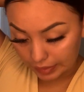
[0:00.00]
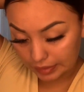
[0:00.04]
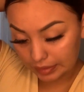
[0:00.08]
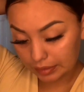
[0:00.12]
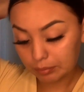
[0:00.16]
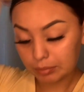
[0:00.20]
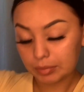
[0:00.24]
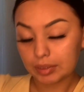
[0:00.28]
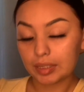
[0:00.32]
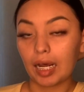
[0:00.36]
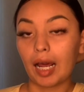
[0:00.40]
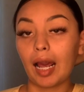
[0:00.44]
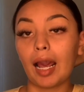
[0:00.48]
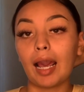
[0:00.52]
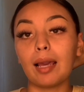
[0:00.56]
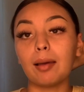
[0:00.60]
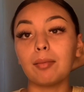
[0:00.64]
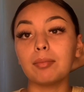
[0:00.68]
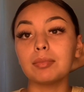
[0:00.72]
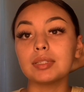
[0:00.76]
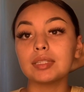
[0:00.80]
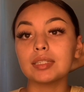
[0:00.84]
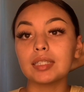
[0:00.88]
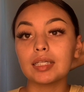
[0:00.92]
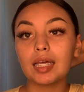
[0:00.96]

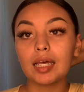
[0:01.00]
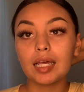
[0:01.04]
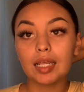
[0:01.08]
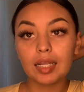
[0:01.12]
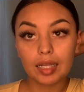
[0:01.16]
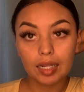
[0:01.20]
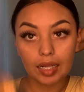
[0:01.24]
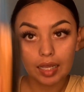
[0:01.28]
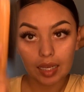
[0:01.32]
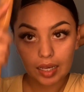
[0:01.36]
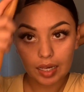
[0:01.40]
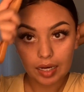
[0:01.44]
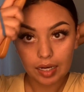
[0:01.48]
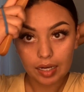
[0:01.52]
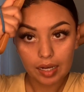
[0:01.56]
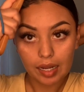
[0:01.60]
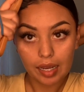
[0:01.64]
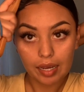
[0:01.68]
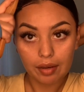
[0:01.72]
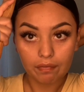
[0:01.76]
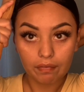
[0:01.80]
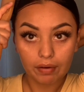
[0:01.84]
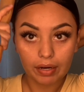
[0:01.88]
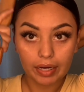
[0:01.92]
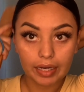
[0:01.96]
sometimes, and then they
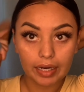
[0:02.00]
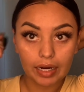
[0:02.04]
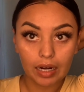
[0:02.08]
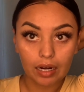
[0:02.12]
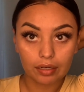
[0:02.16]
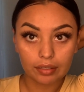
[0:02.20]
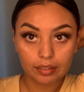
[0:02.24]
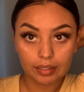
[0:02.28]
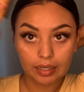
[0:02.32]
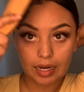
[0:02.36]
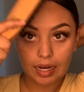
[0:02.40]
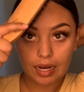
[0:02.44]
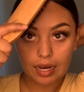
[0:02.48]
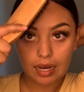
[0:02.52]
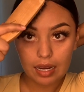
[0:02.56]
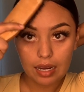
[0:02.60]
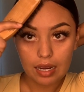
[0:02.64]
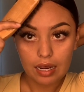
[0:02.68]
find out that